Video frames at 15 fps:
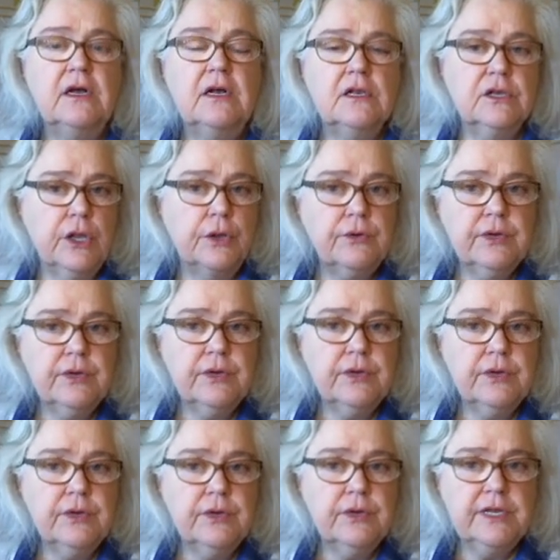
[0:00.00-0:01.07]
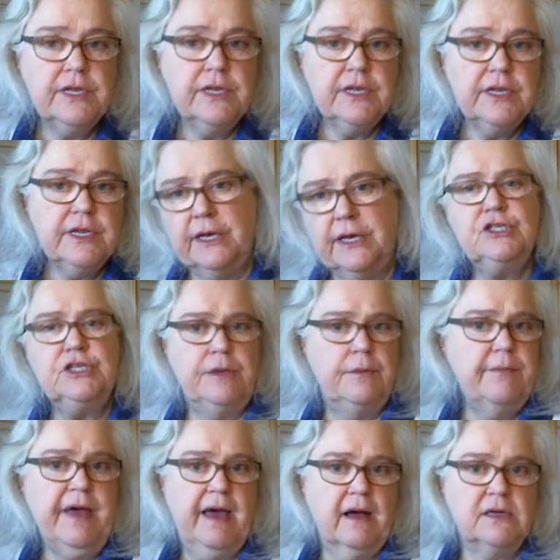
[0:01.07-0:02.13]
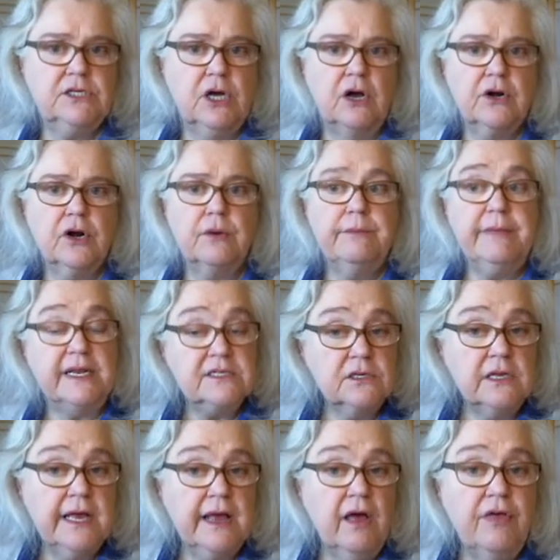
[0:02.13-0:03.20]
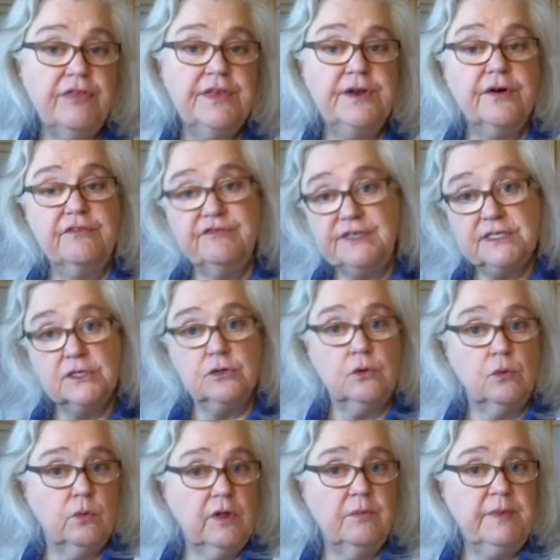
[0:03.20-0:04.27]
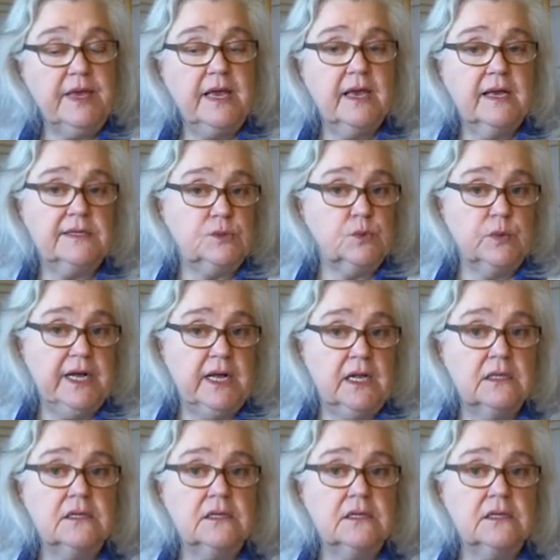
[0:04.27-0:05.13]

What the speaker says: loneliness is a huge impact on our mental health and our physical well-being as well.